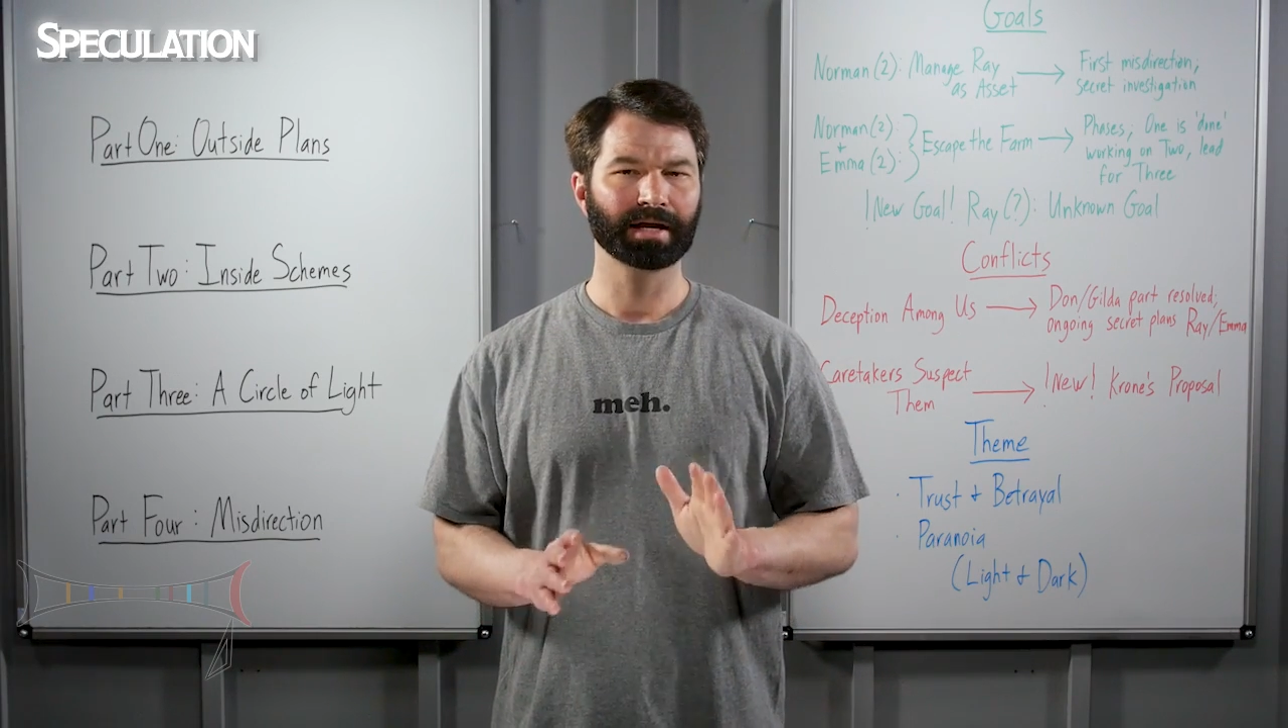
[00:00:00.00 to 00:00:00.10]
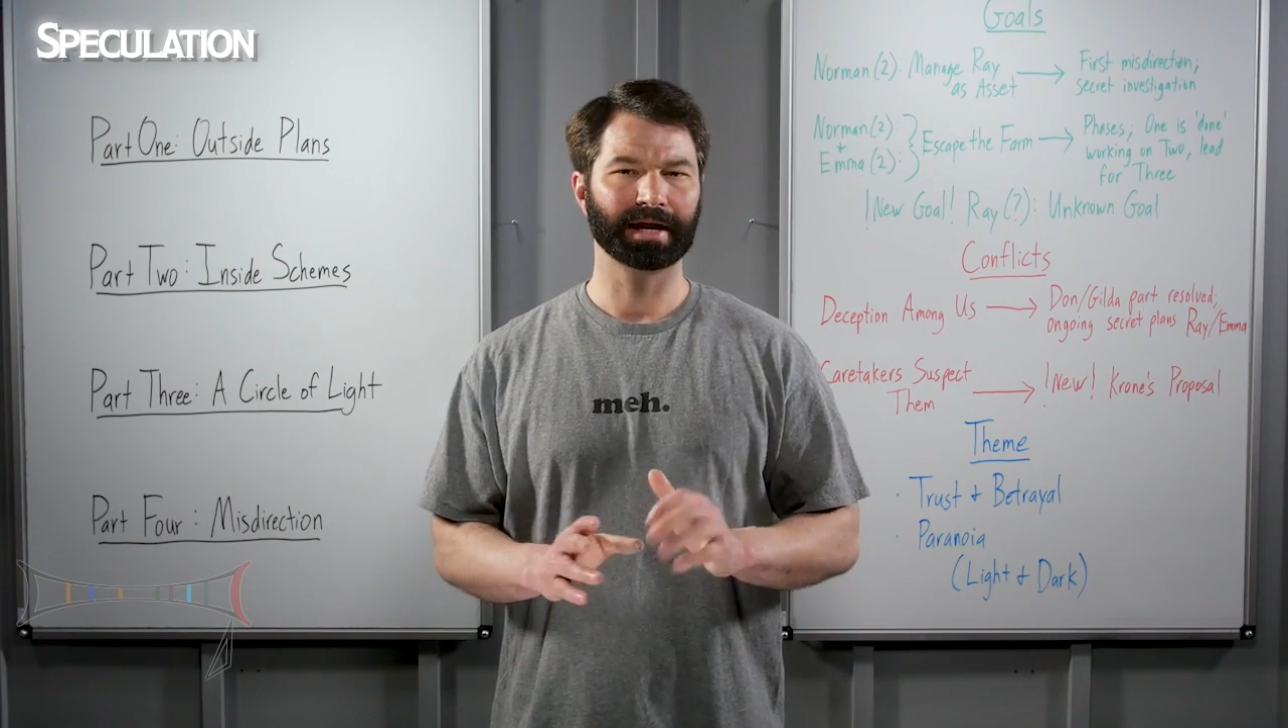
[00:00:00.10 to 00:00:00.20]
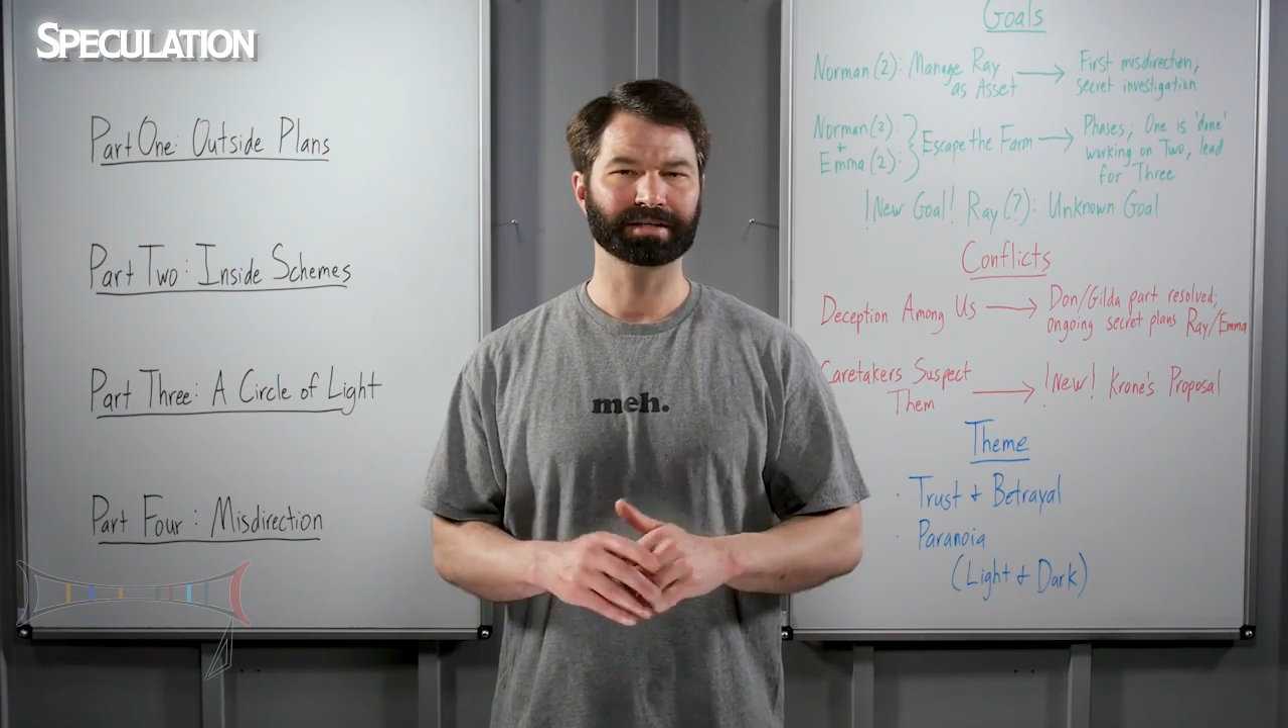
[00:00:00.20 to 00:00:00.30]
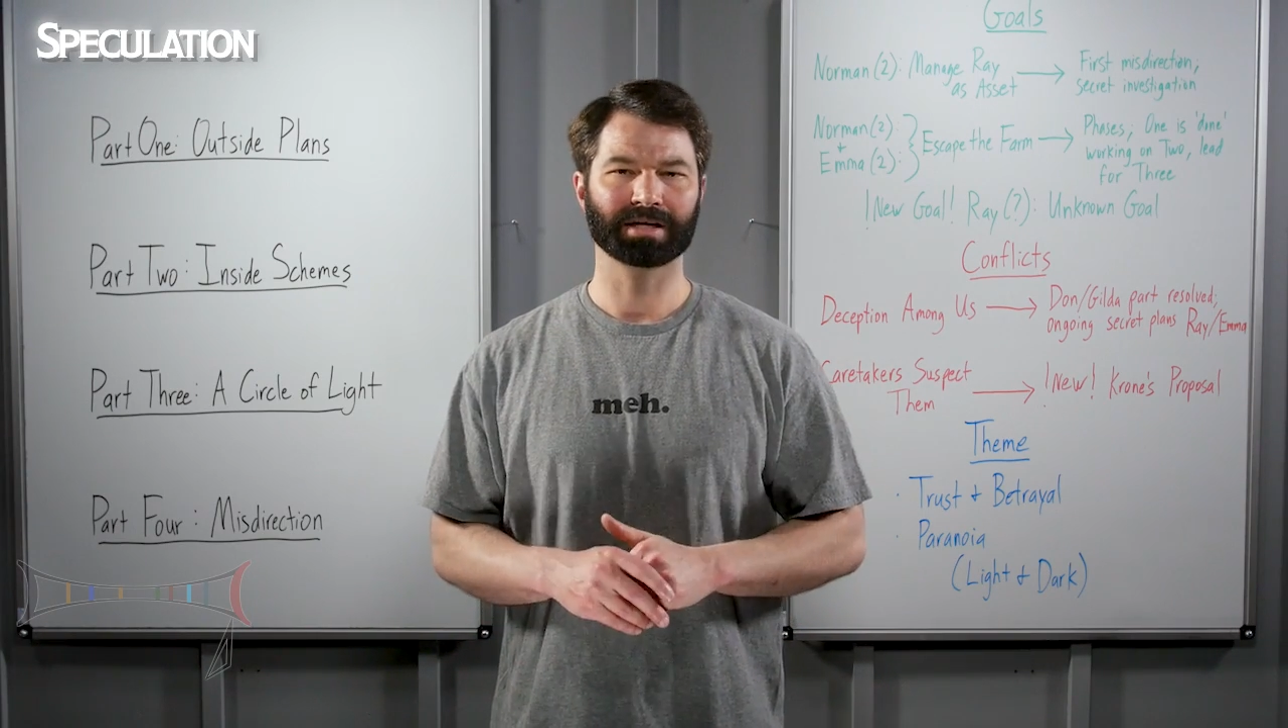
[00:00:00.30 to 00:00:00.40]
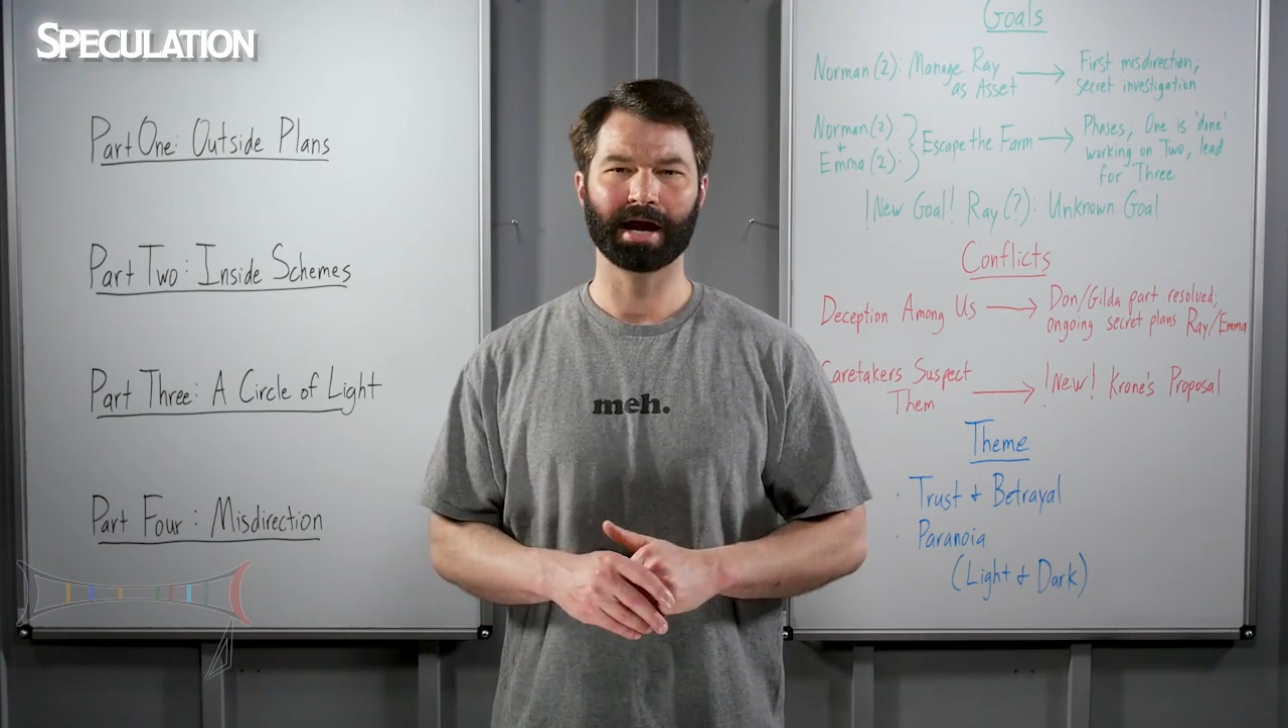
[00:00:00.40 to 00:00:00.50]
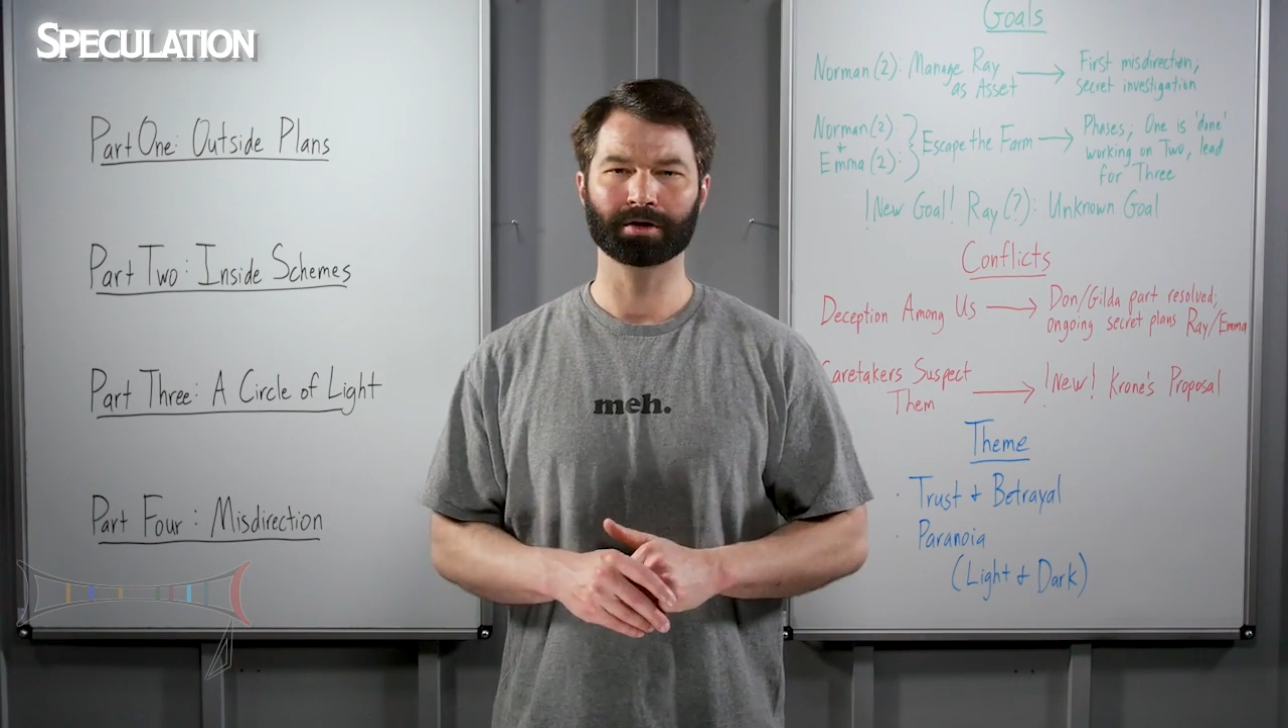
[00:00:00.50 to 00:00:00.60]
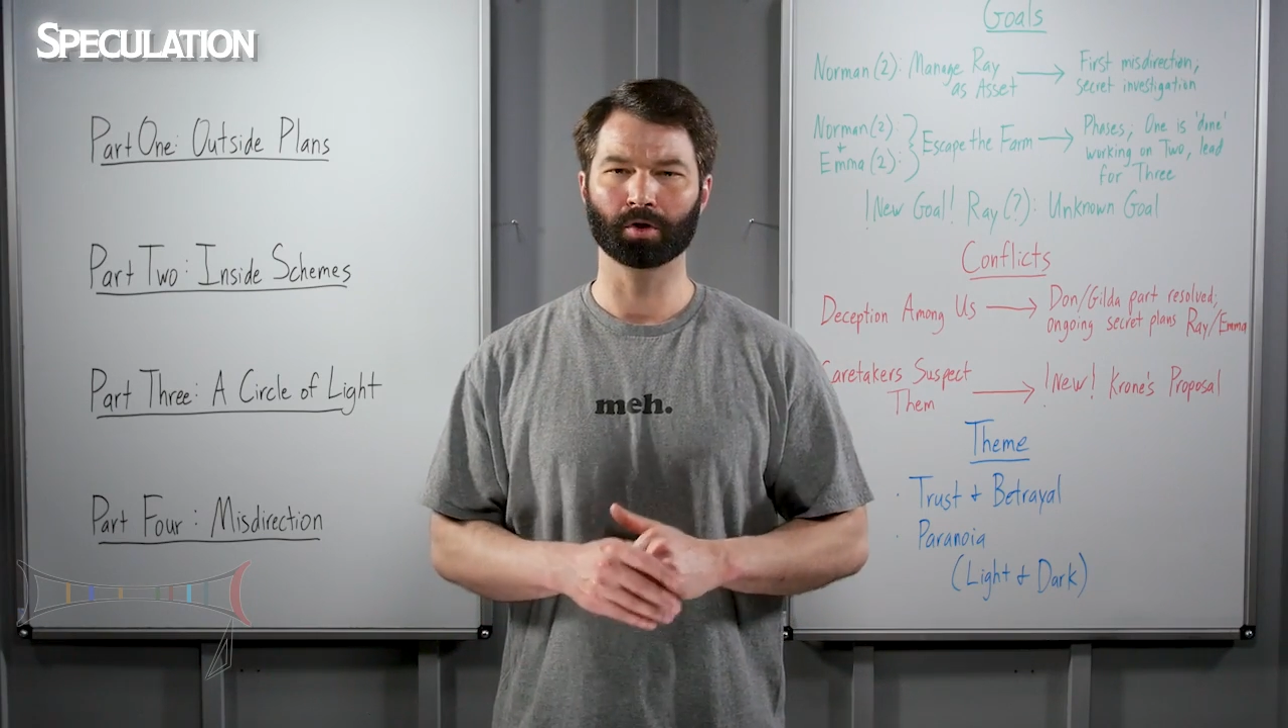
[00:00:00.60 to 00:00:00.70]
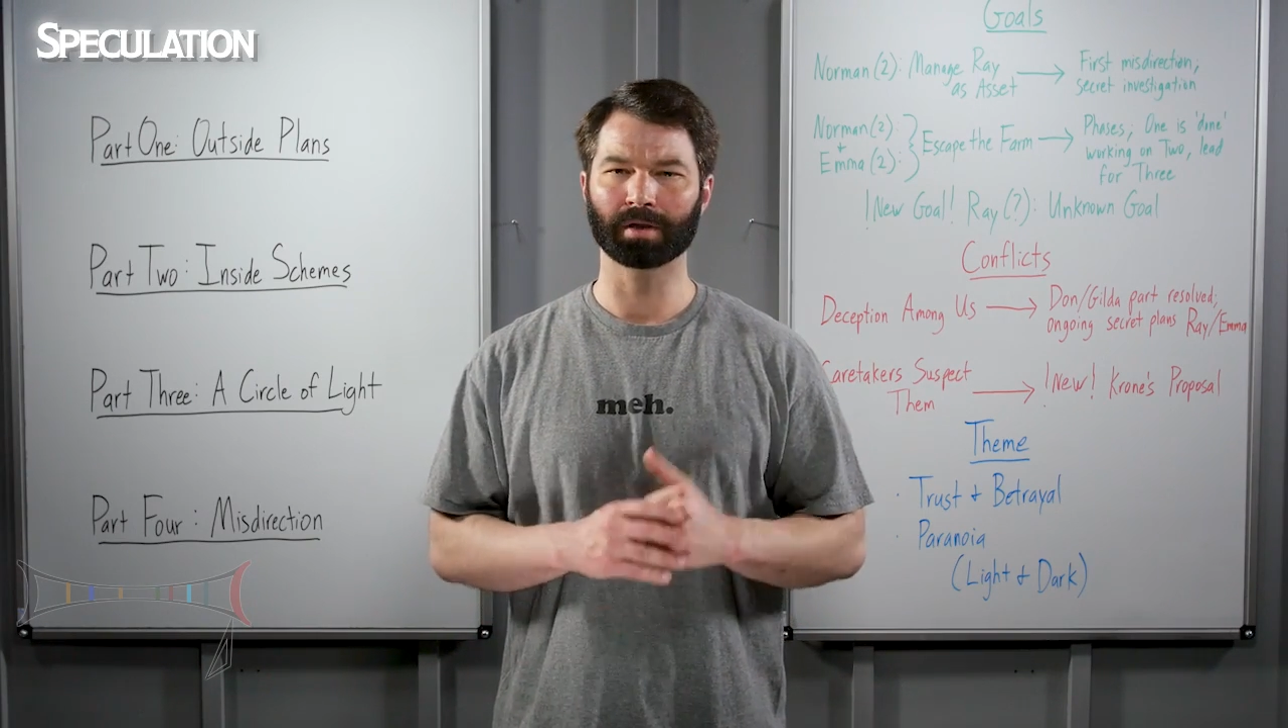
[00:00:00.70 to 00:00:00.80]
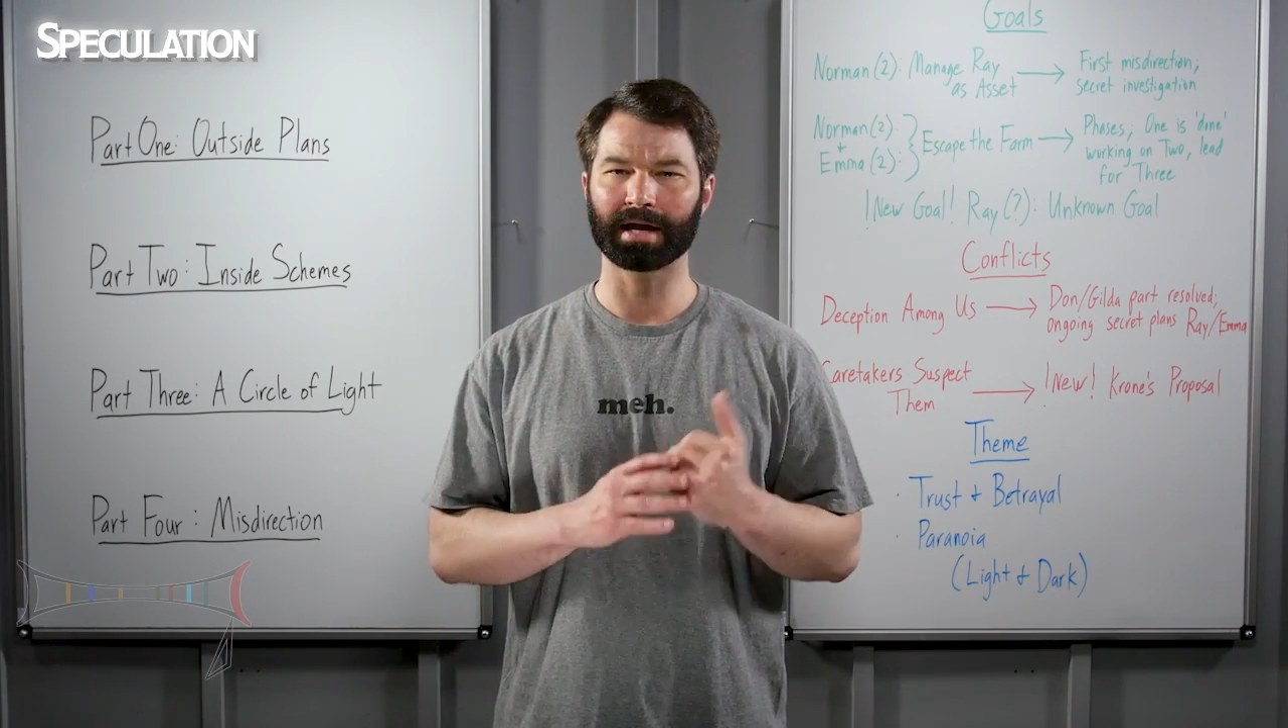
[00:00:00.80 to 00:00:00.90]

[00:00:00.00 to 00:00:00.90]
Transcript: a title